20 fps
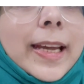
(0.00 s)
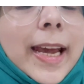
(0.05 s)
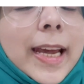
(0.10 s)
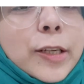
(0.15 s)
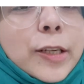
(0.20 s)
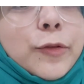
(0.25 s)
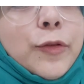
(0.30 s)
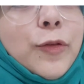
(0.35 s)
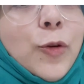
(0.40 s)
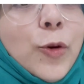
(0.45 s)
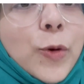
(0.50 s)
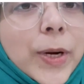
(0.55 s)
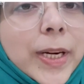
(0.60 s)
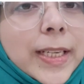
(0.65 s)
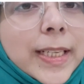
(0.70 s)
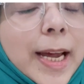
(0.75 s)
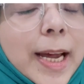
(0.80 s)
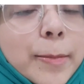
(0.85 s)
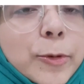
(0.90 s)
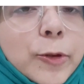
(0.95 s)
get 4
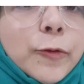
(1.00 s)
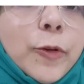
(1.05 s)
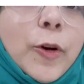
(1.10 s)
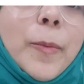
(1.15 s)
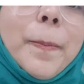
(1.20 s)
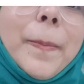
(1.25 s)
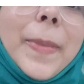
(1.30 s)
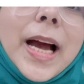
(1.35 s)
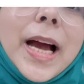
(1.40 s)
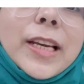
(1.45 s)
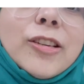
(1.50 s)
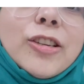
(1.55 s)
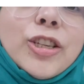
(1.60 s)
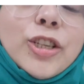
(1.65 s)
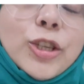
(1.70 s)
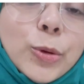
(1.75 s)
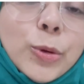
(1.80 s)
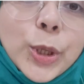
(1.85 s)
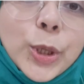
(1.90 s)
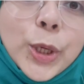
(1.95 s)
attempts, for part
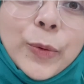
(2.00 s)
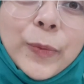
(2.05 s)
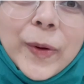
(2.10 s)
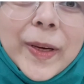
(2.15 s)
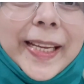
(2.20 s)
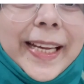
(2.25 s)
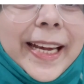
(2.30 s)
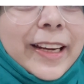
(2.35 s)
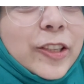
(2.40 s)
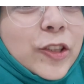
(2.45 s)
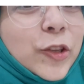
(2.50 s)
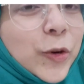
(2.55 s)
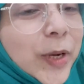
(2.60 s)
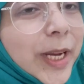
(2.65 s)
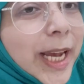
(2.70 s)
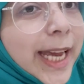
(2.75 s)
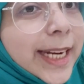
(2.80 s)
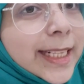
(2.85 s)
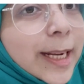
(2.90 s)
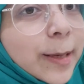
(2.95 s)
2 you will get
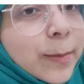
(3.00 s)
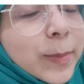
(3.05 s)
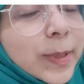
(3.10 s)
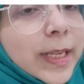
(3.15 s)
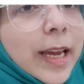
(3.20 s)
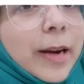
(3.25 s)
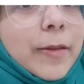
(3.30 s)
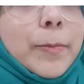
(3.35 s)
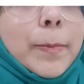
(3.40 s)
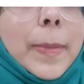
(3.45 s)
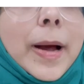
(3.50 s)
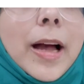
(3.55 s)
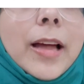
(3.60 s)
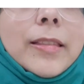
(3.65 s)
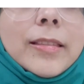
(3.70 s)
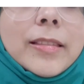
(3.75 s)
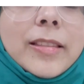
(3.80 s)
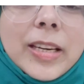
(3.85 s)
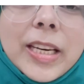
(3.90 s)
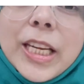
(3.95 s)
3 attempts, and
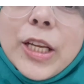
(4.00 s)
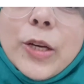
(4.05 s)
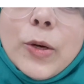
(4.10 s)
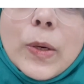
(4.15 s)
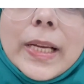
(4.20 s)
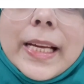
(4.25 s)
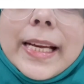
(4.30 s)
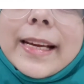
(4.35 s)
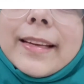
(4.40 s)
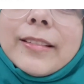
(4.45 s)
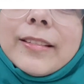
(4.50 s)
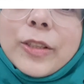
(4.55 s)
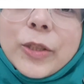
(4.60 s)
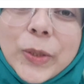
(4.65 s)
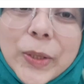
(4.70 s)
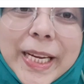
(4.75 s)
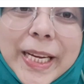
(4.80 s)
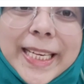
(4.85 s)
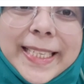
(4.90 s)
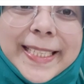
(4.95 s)
part 3 you will get
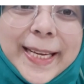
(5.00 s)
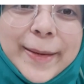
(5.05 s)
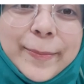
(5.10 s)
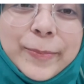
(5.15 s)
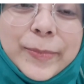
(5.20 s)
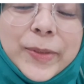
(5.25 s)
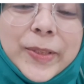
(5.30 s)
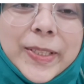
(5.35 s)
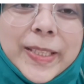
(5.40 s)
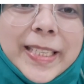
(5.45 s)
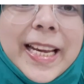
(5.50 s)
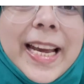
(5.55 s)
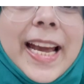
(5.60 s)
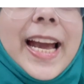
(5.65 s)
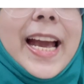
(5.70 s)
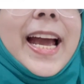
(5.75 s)
3 attempts.